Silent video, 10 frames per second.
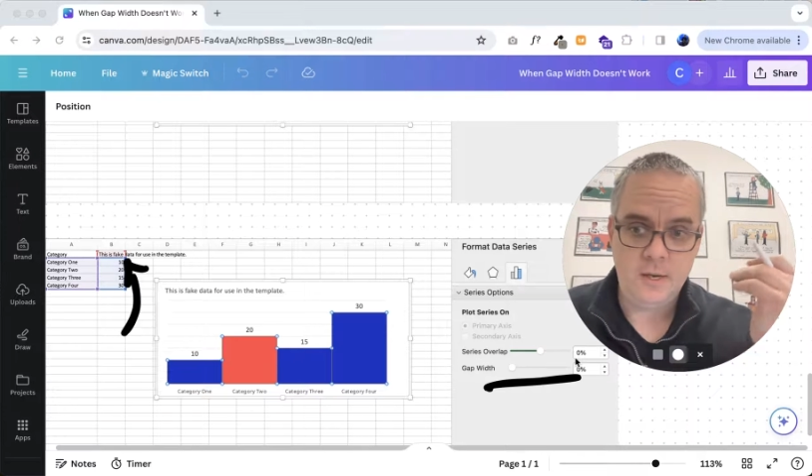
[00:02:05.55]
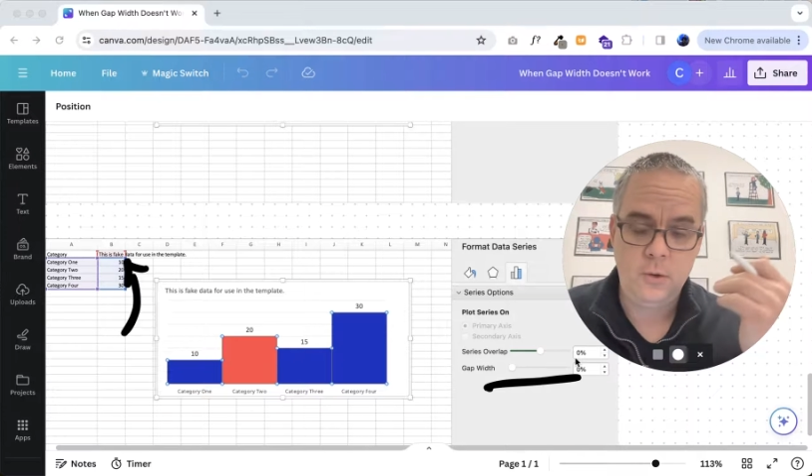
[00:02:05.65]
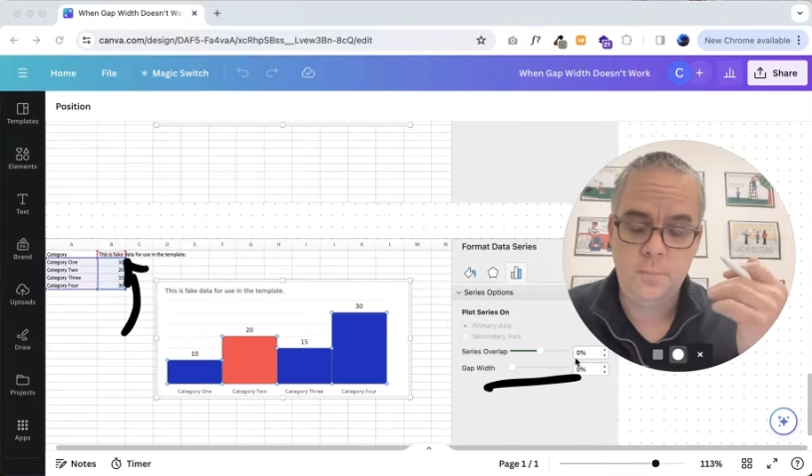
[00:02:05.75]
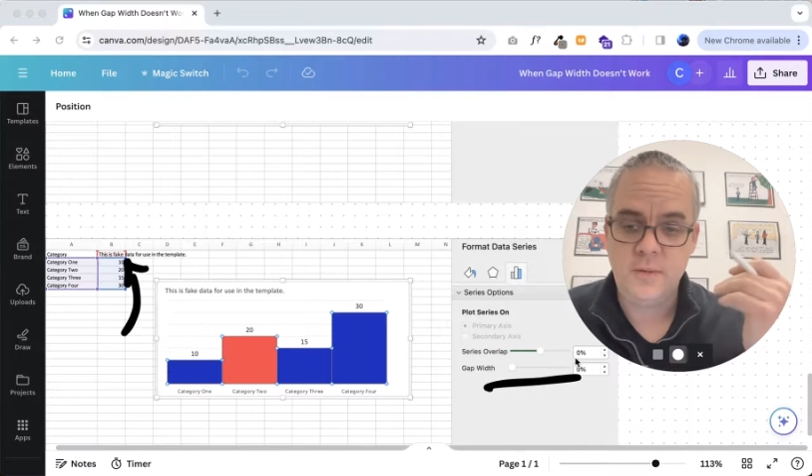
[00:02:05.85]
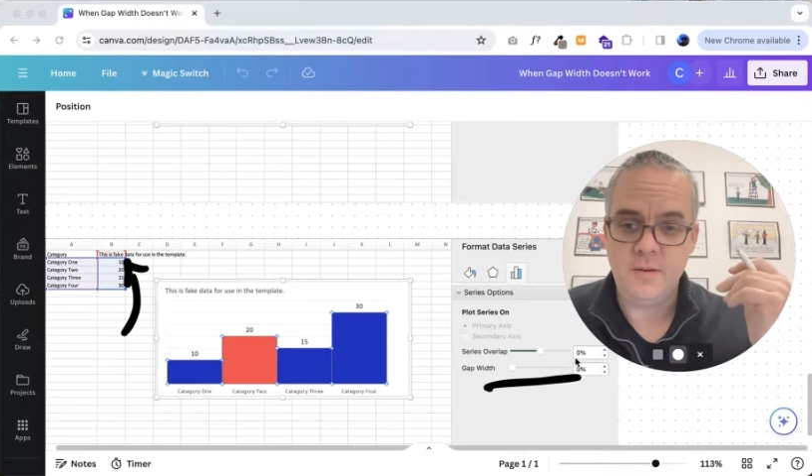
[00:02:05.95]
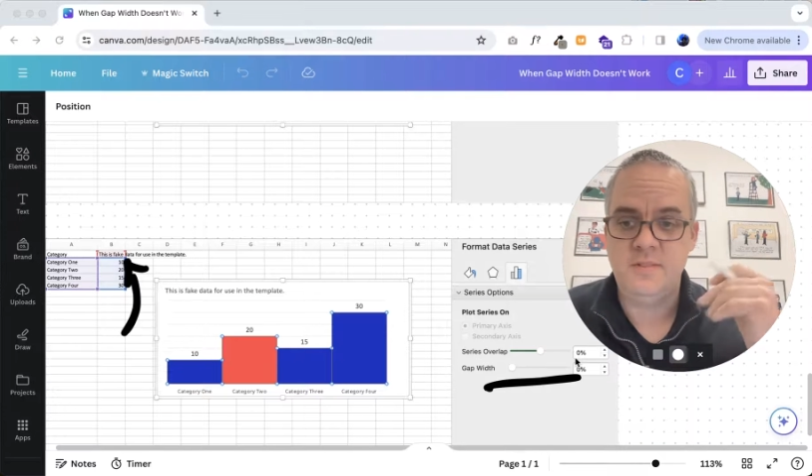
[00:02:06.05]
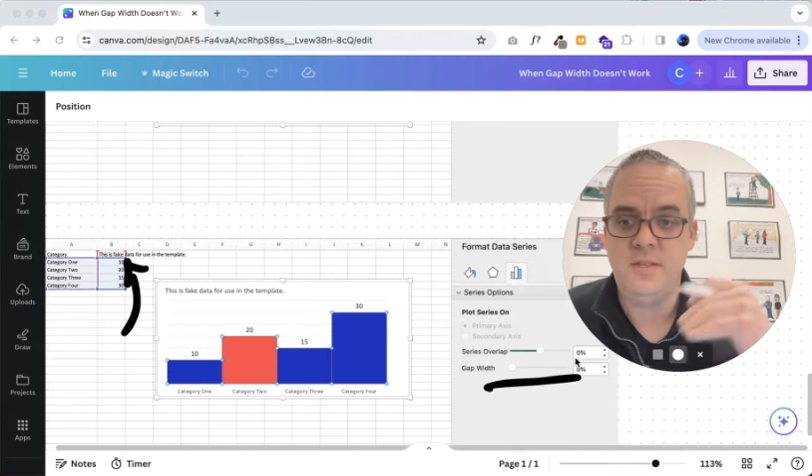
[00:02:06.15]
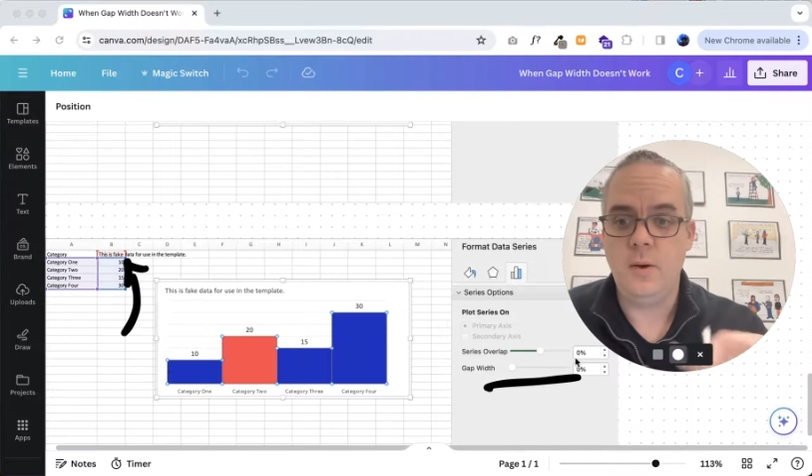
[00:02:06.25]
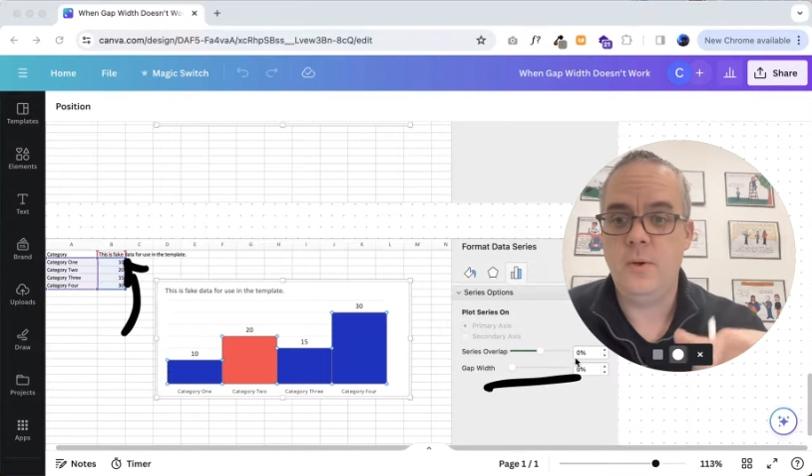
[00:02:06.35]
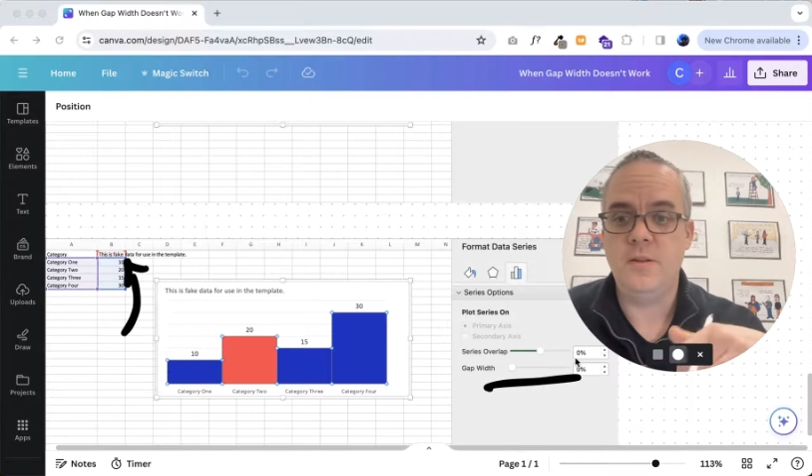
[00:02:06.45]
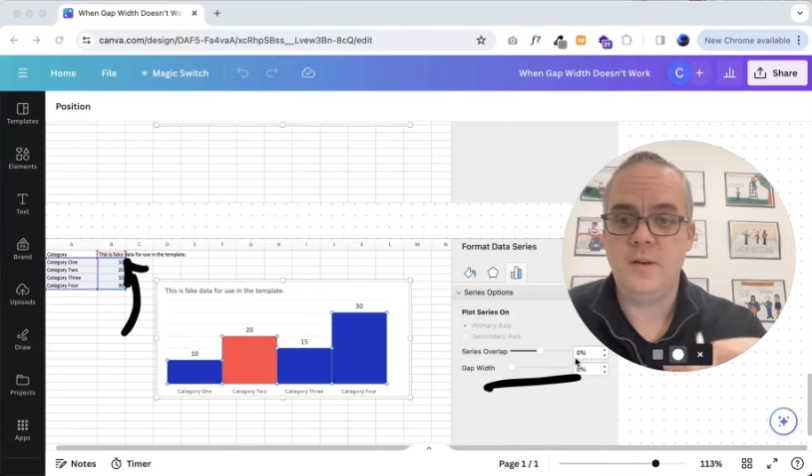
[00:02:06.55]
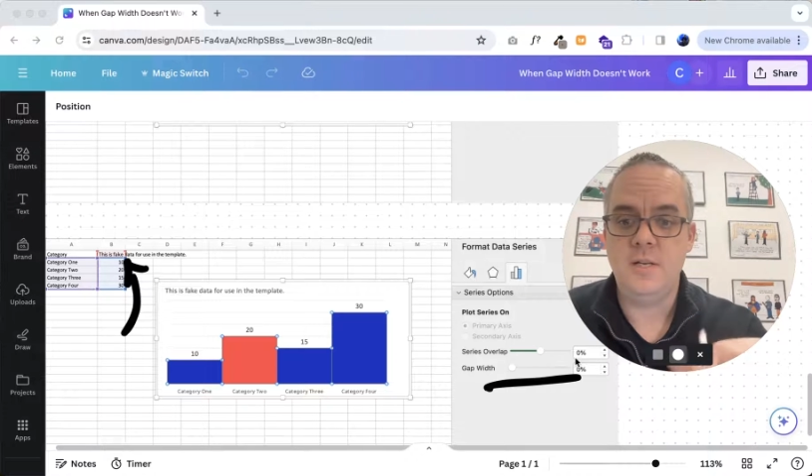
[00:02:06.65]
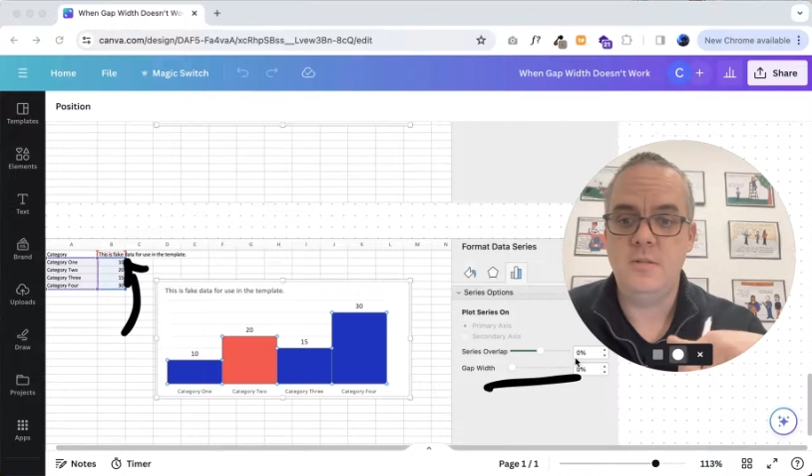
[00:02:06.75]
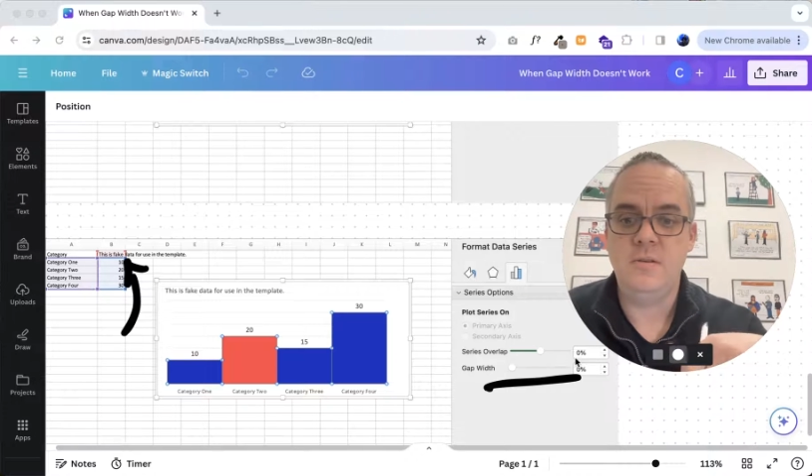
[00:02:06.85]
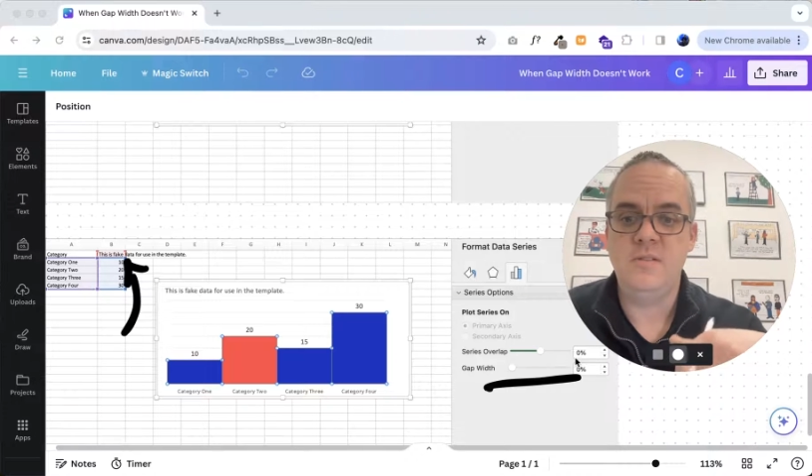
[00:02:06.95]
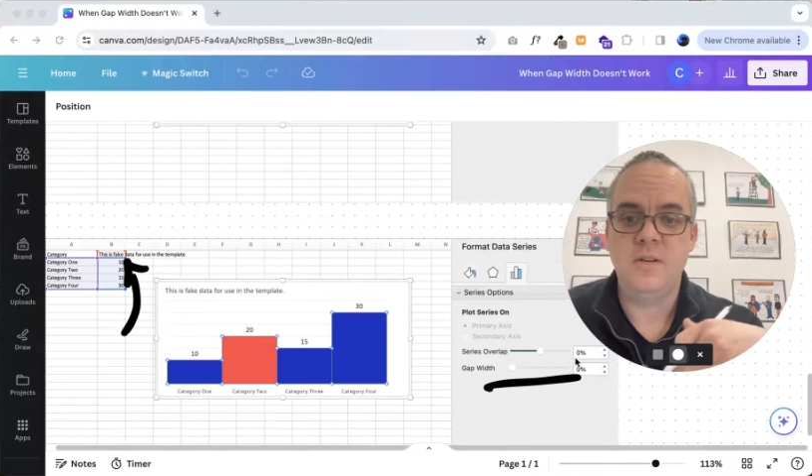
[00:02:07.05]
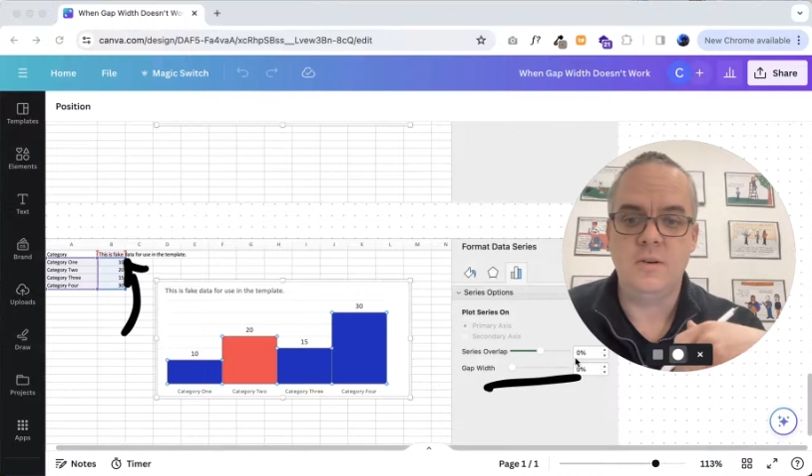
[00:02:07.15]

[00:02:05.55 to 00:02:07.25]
hope there's no other issues